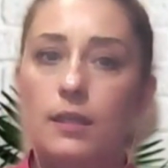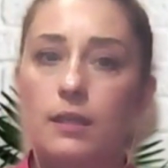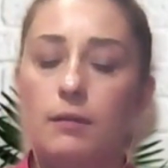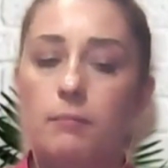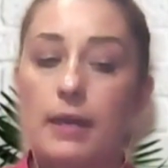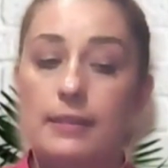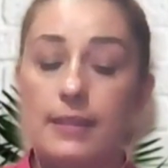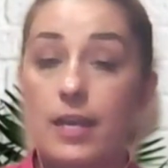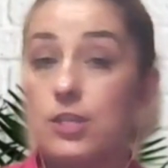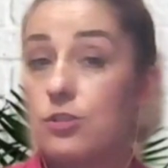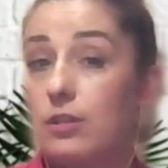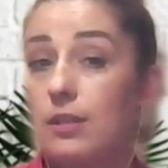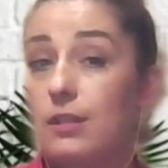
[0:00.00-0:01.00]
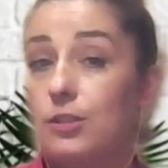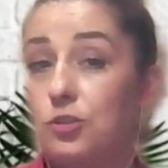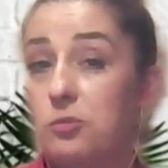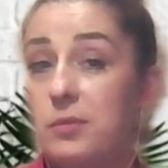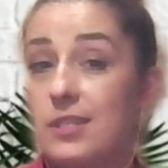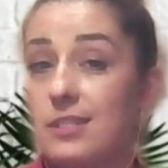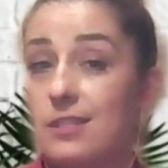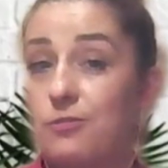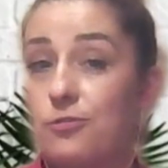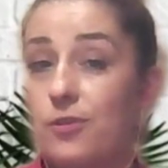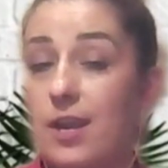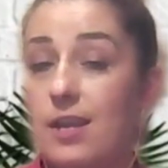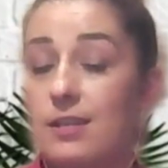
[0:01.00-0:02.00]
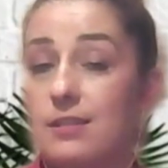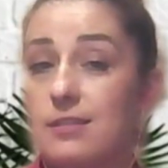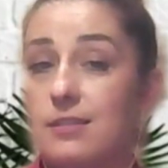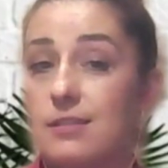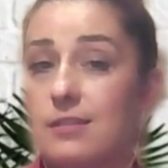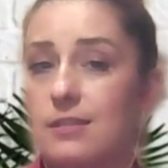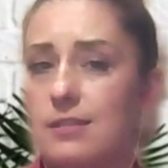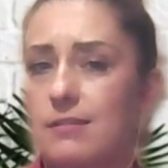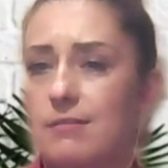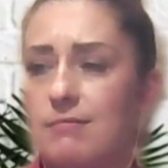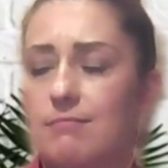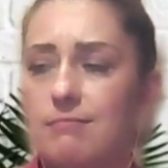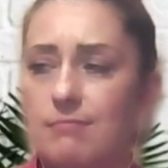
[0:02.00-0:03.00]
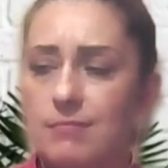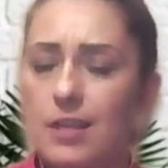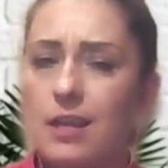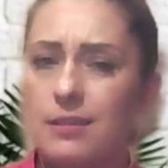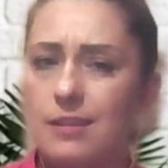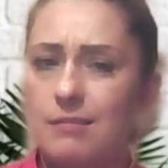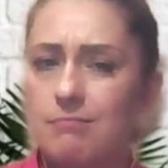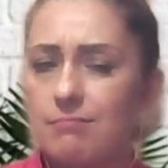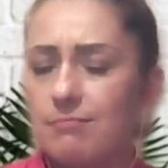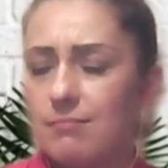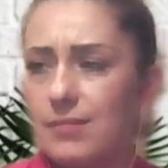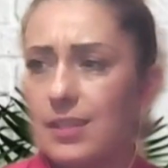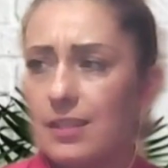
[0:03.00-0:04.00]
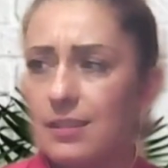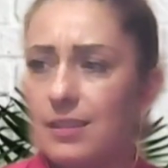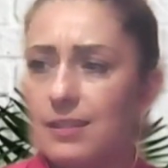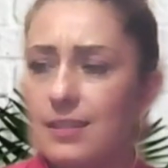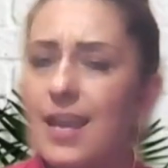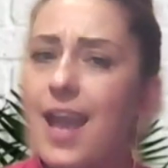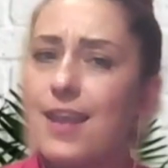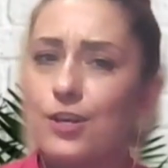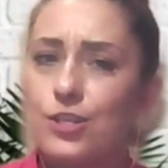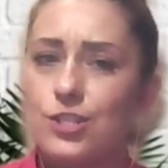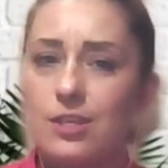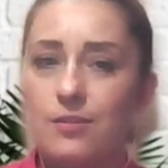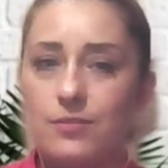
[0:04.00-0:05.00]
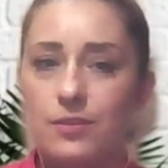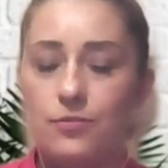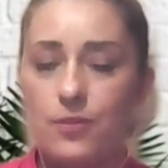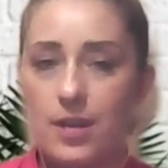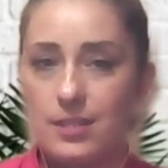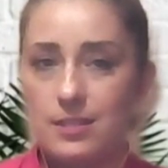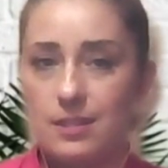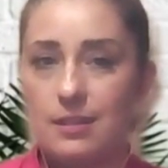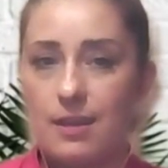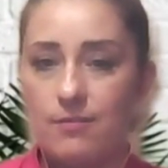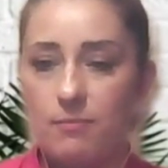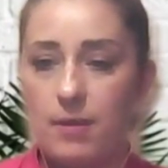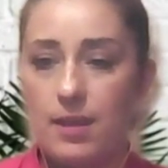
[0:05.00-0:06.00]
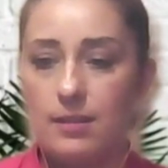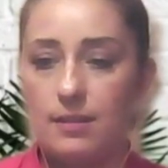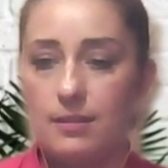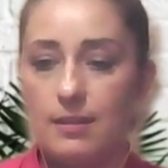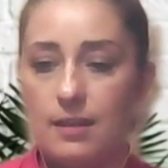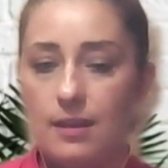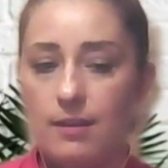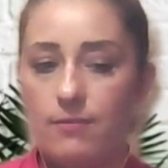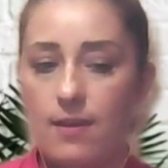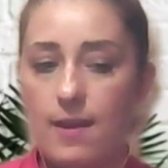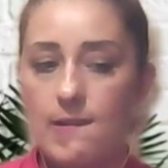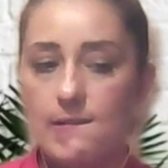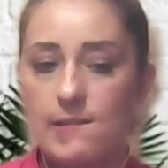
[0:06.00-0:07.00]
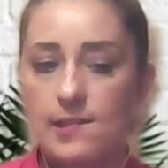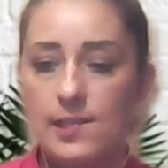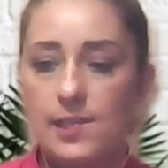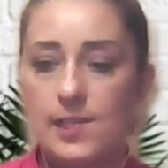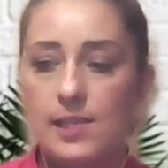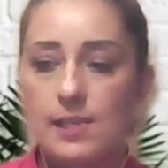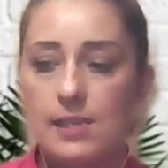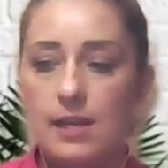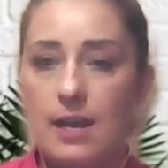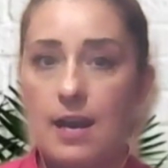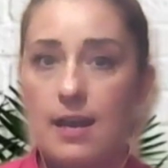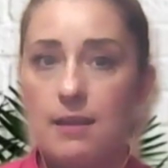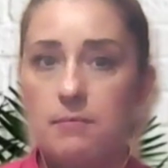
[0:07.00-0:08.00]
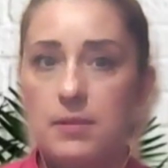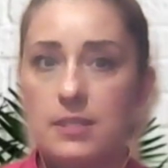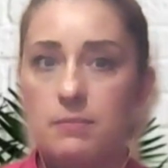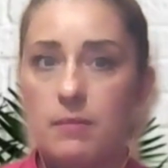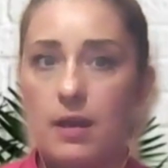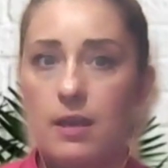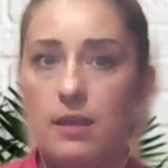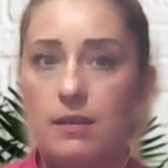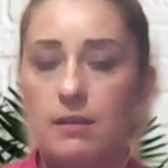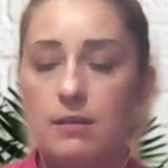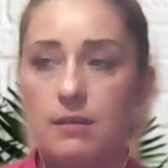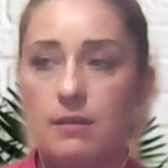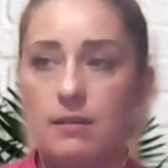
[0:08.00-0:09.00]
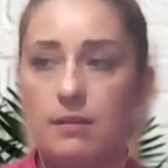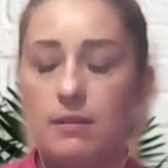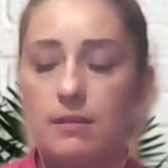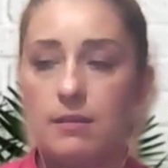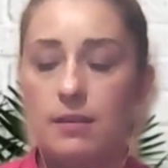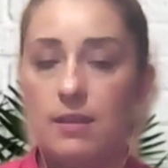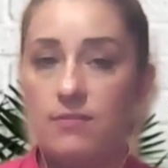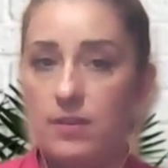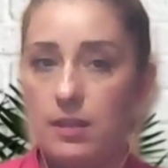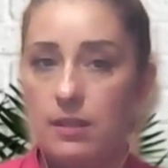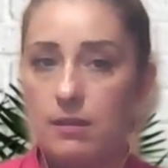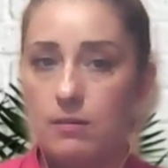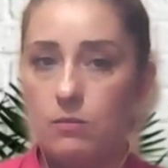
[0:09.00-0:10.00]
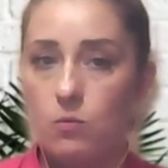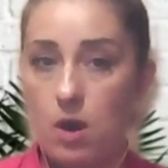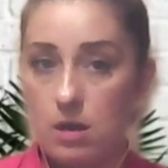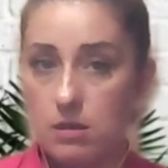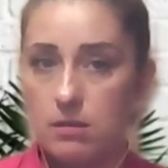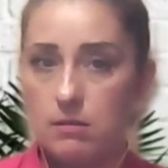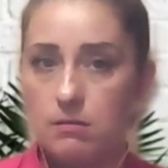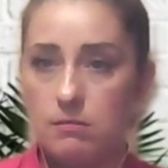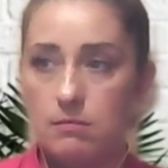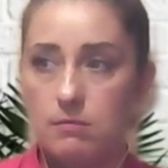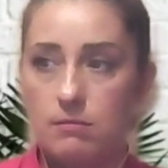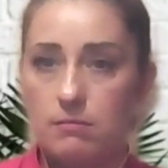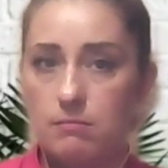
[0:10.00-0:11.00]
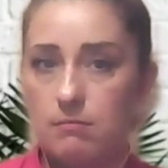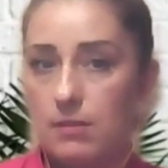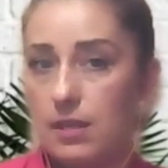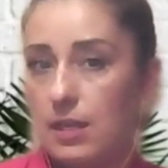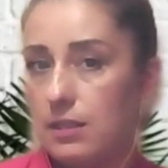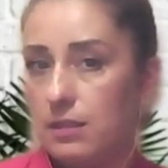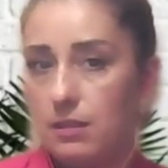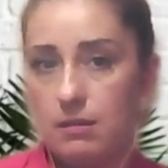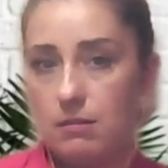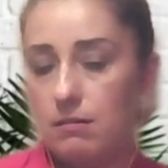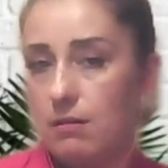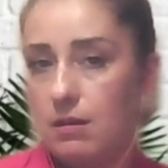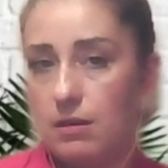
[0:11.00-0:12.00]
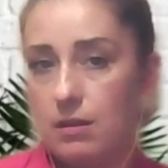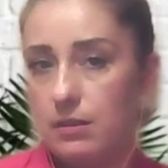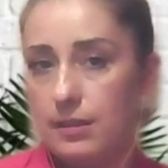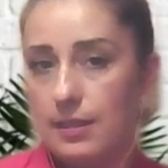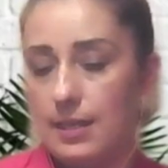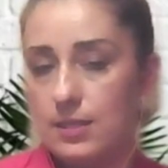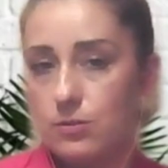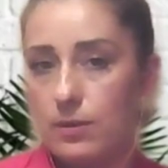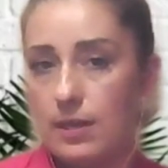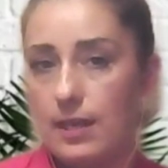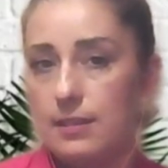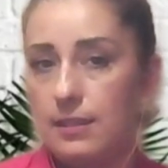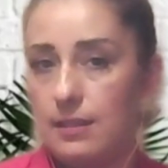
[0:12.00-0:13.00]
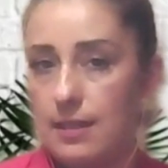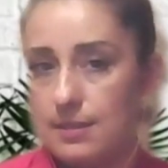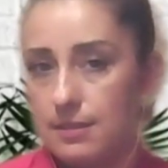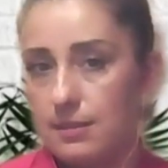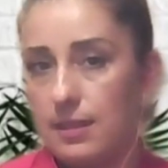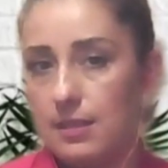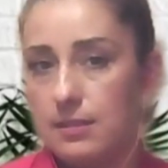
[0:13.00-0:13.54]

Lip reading: But I actually do miss the friends, not the energy of the friends that I've made in Tenerife. I miss my evening walk, and the last one I did yesterday.